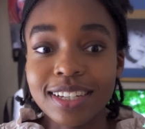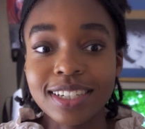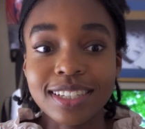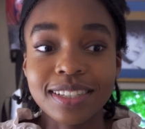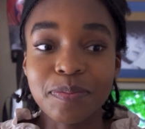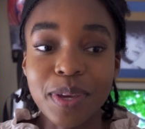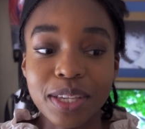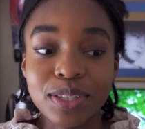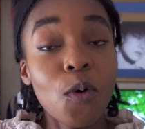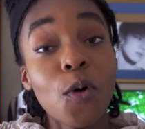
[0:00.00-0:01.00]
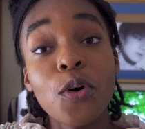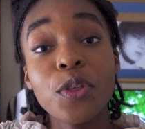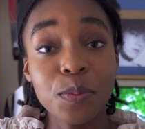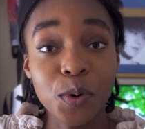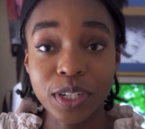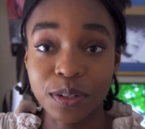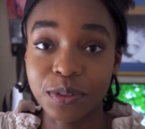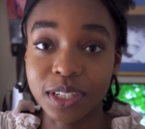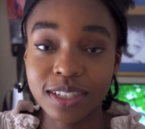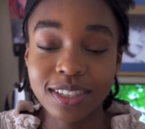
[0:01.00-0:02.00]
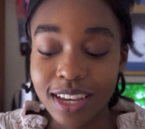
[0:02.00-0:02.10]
it just makes all the more difference.